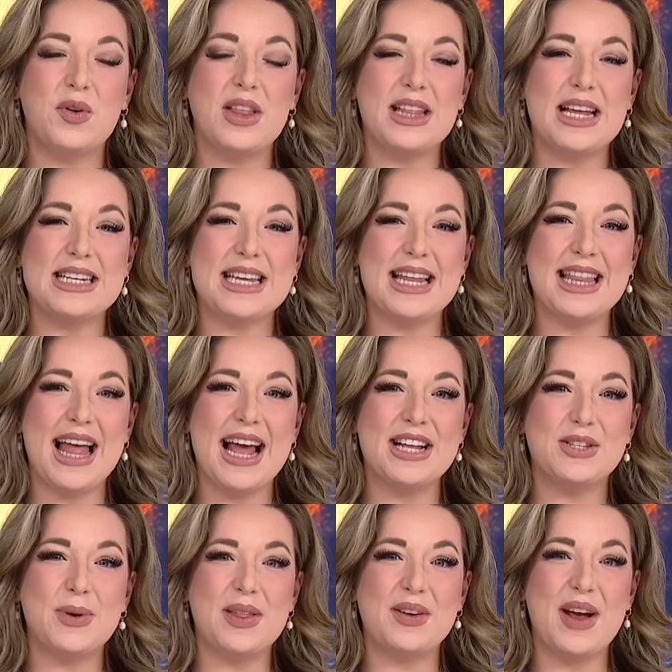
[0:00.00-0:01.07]
the latest
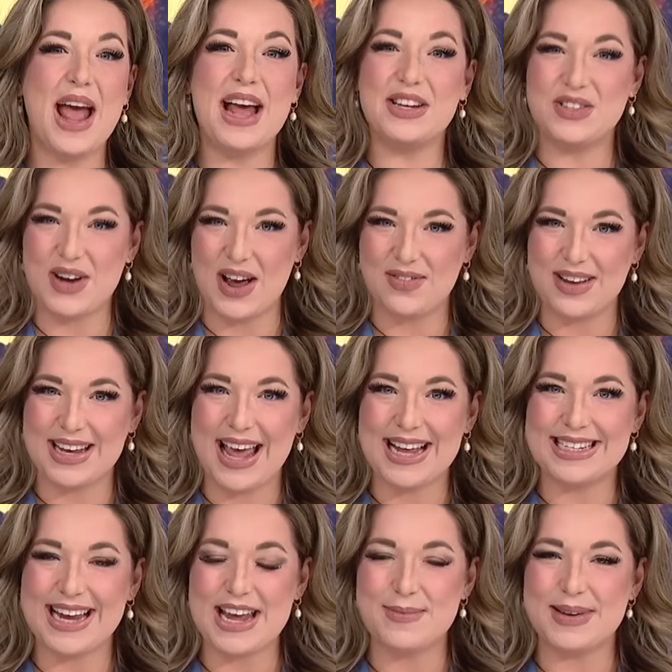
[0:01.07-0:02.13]
headlines, weather, and traffic, head
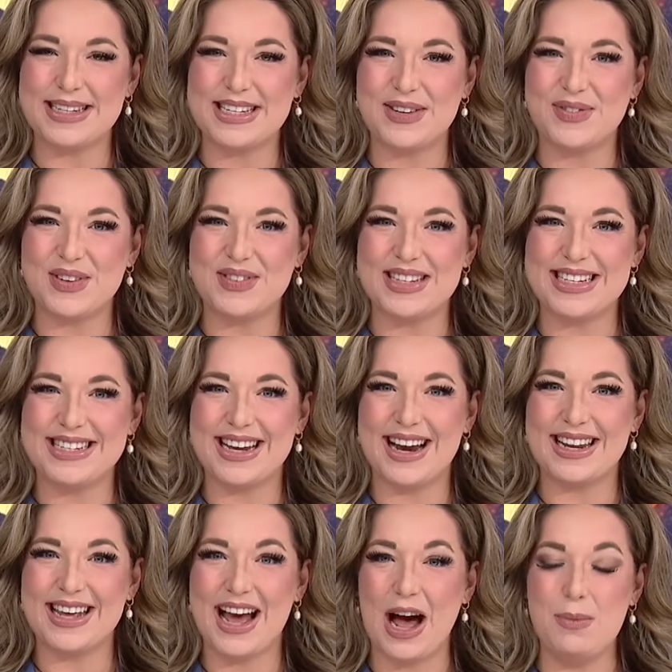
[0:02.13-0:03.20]
to
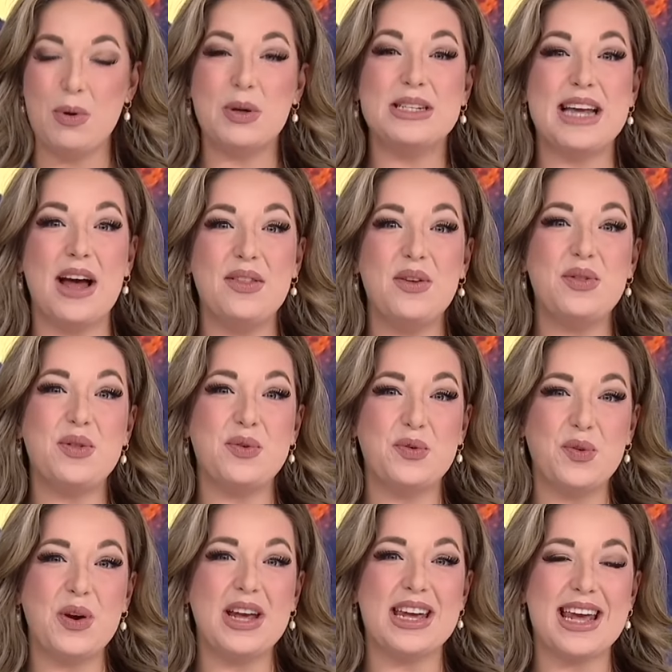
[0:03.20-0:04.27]
abc15.com or download the
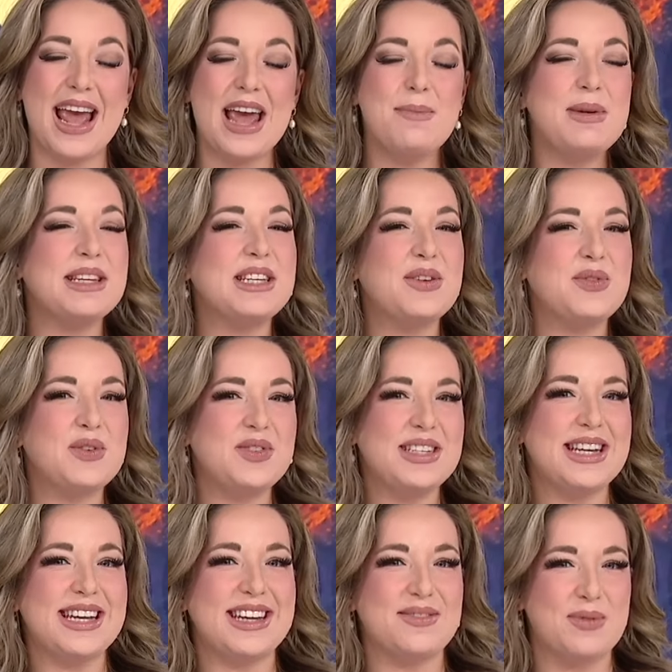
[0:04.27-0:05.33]
free ABC
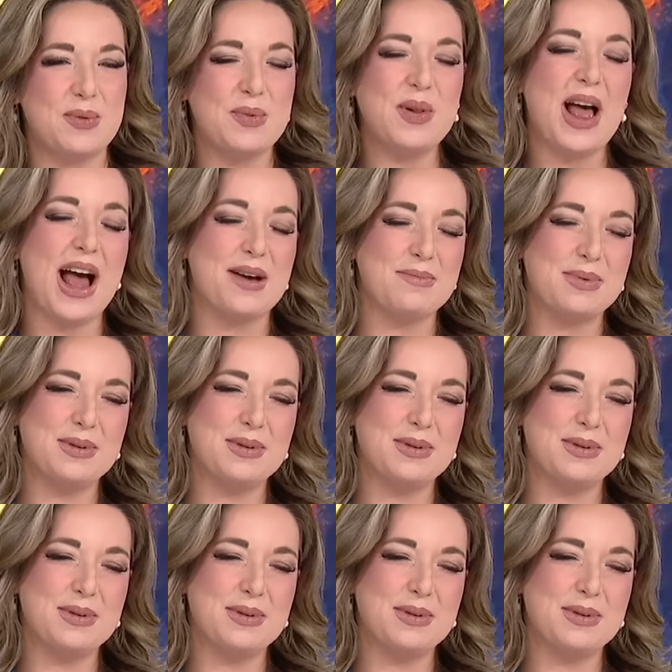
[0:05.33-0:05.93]
15 mobile app.